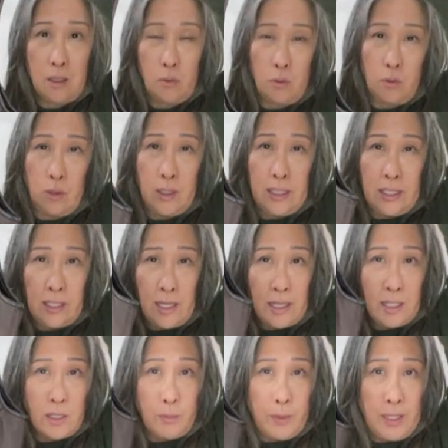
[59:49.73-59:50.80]
really
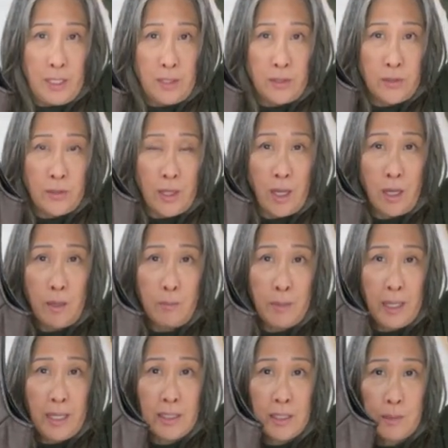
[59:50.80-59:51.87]
nice piece.
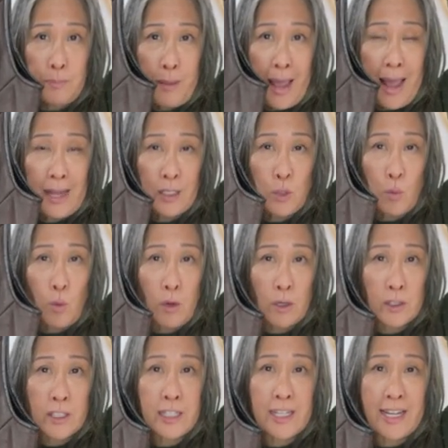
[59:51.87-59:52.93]
It's
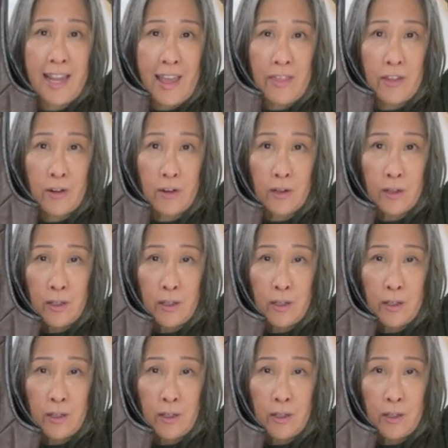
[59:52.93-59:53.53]
patchwork together,